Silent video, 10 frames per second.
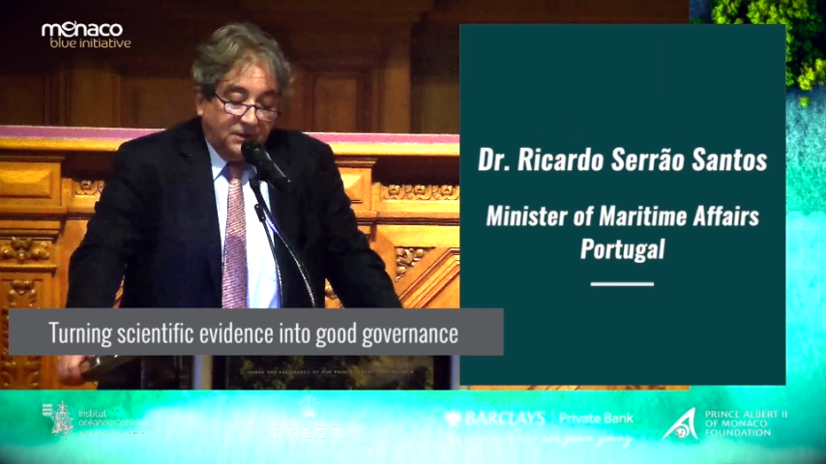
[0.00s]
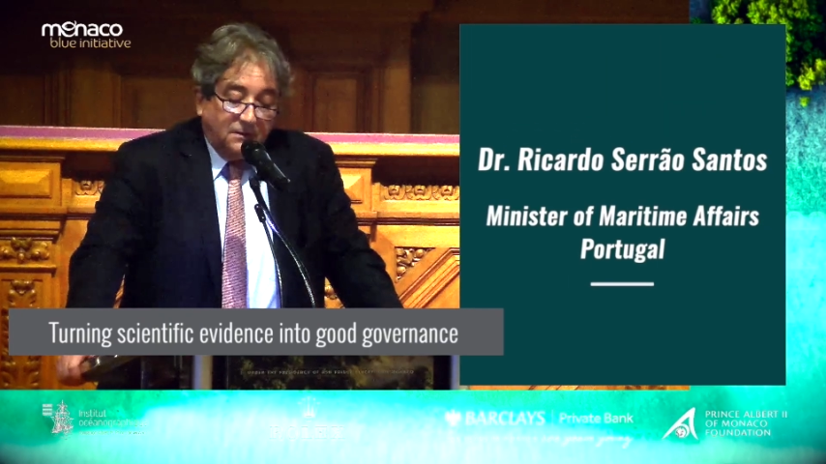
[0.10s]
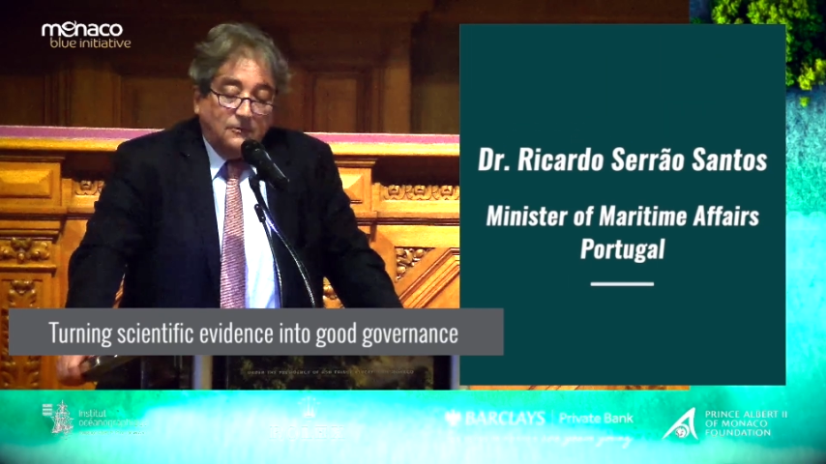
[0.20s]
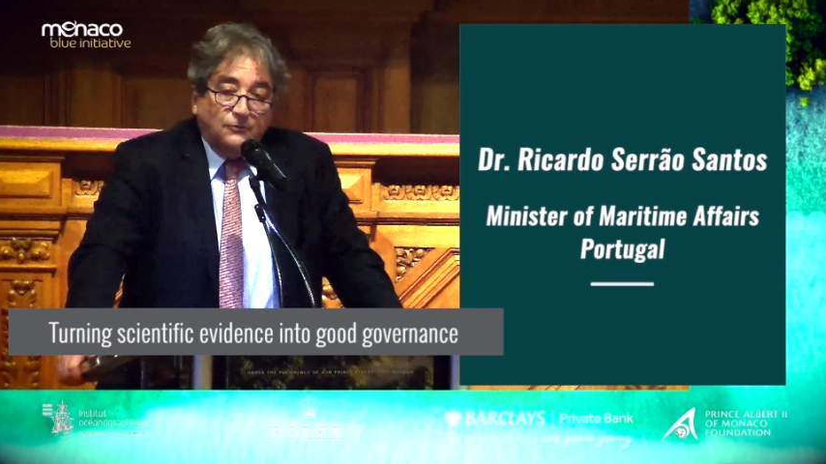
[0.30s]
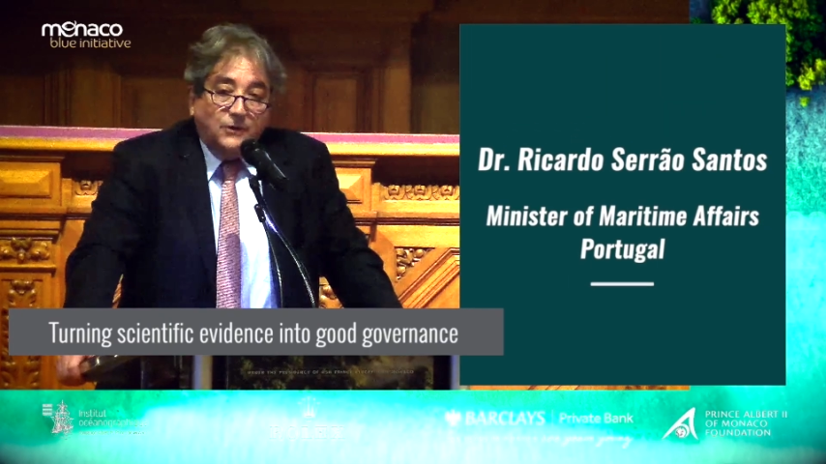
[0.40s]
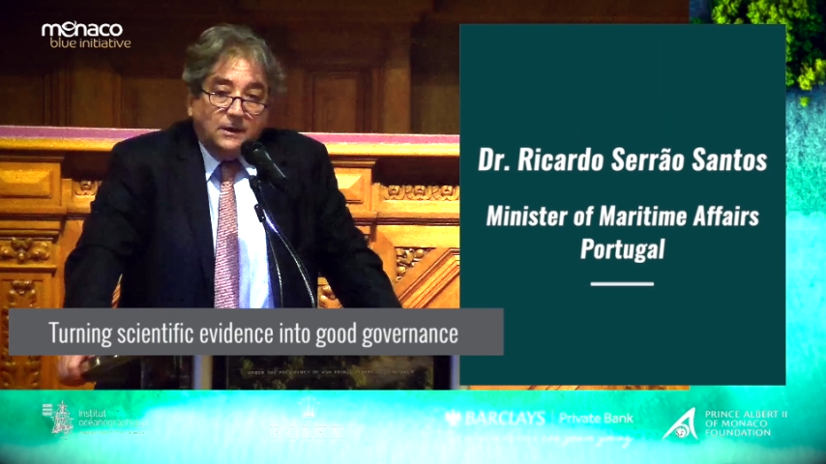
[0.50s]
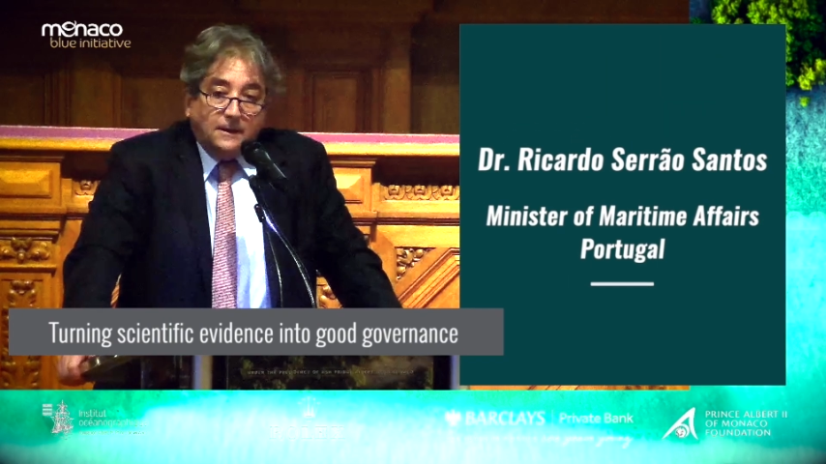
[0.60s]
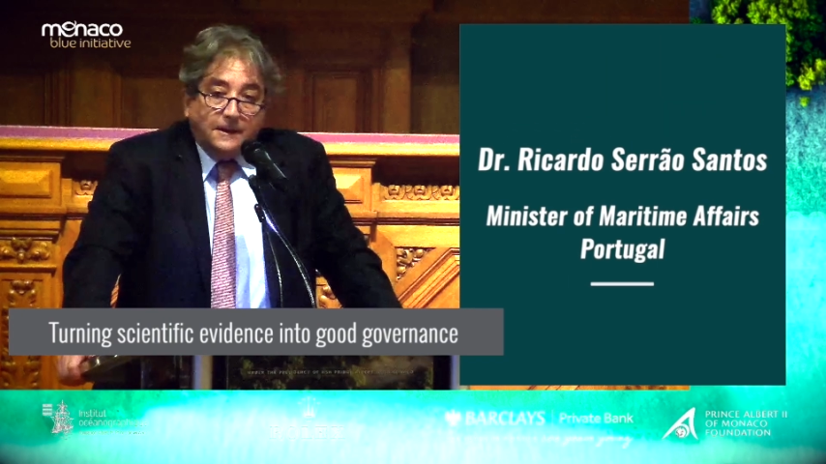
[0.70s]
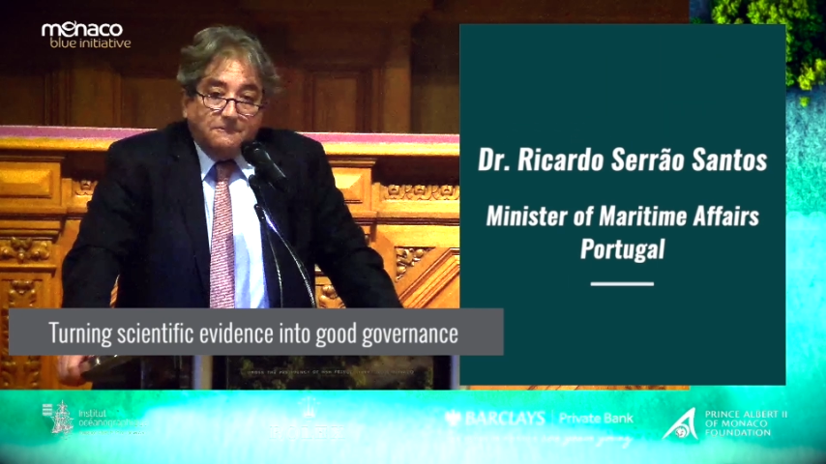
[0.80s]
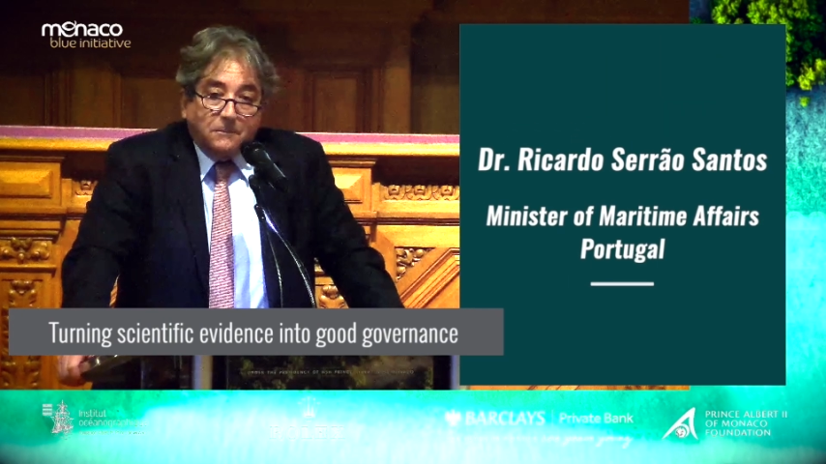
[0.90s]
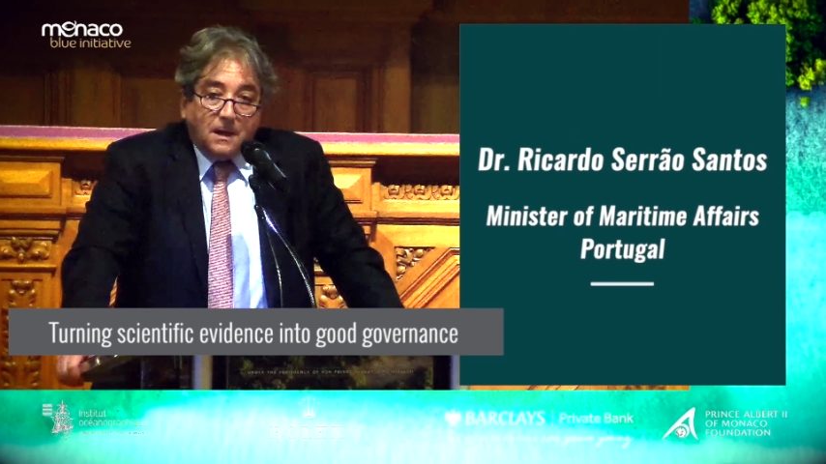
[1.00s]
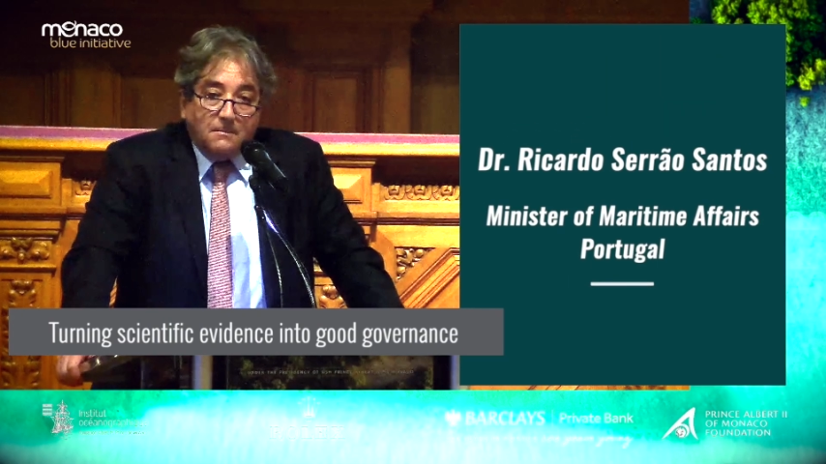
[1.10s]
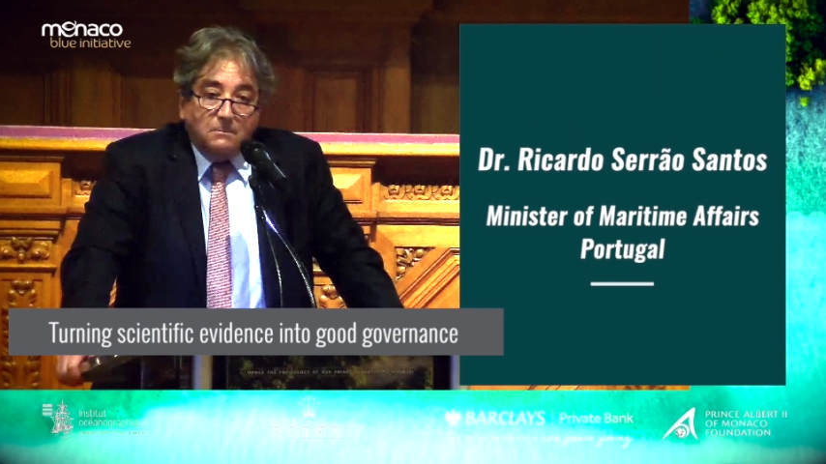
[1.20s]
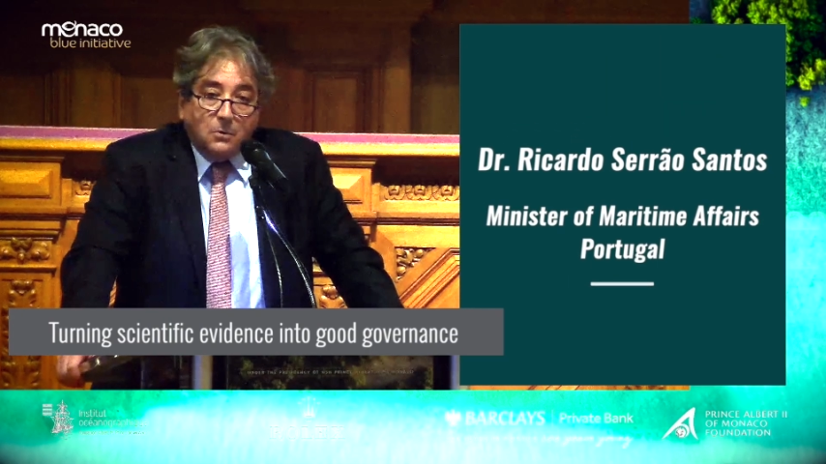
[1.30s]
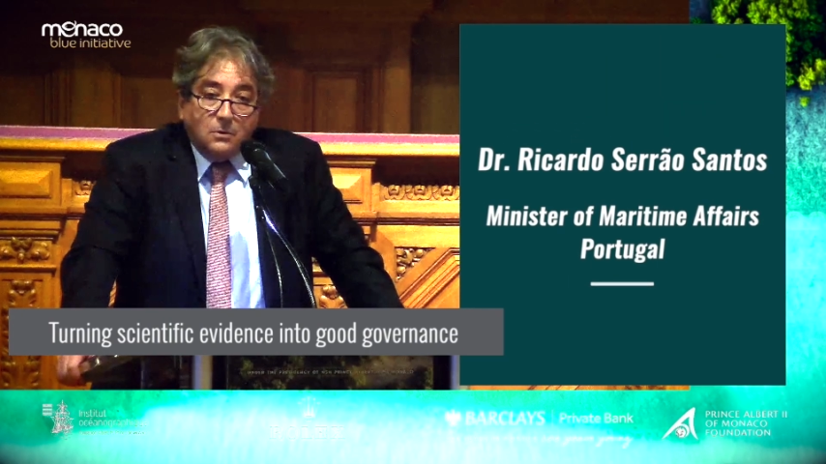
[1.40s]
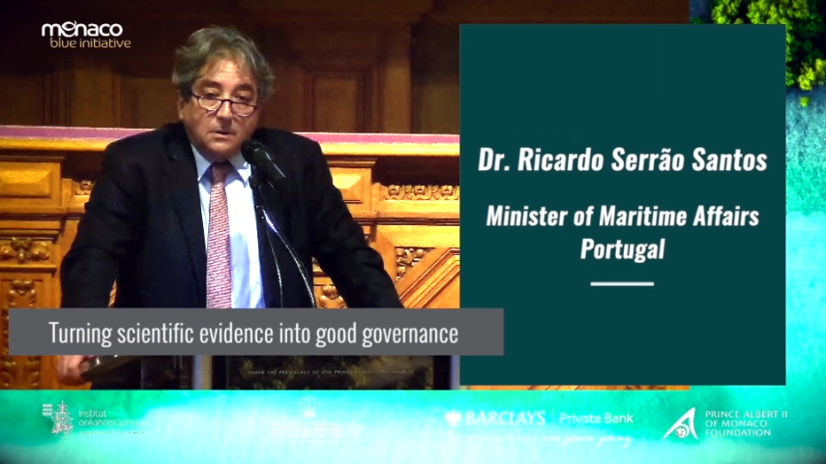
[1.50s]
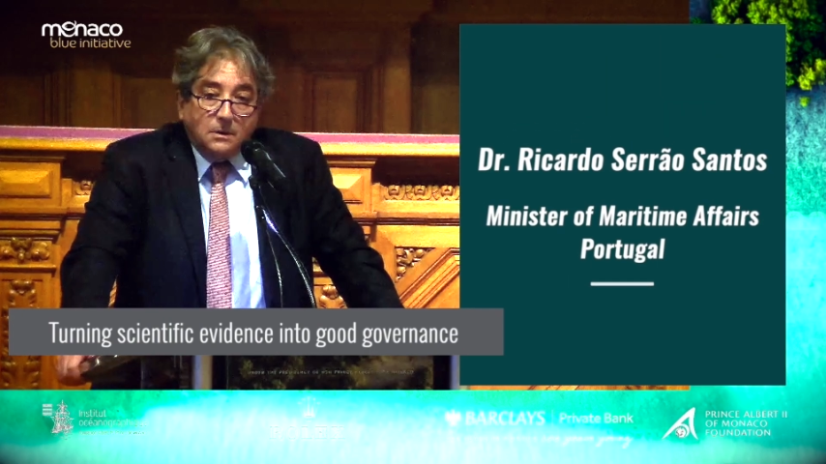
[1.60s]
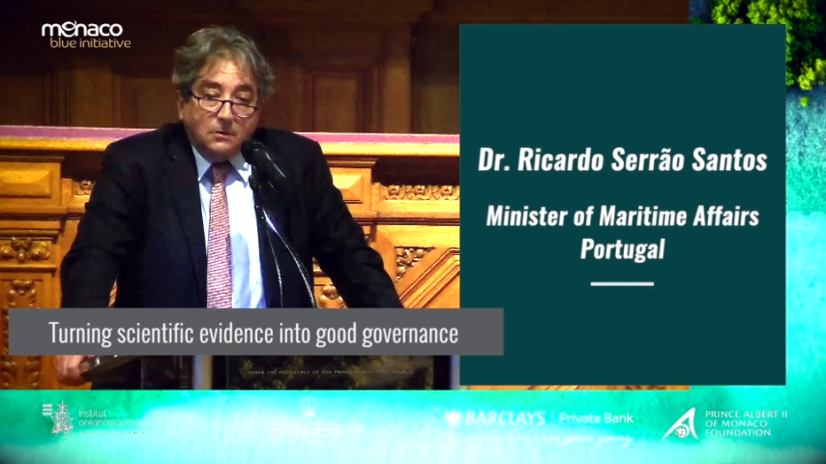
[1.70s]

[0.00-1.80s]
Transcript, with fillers: scientifiques en bonne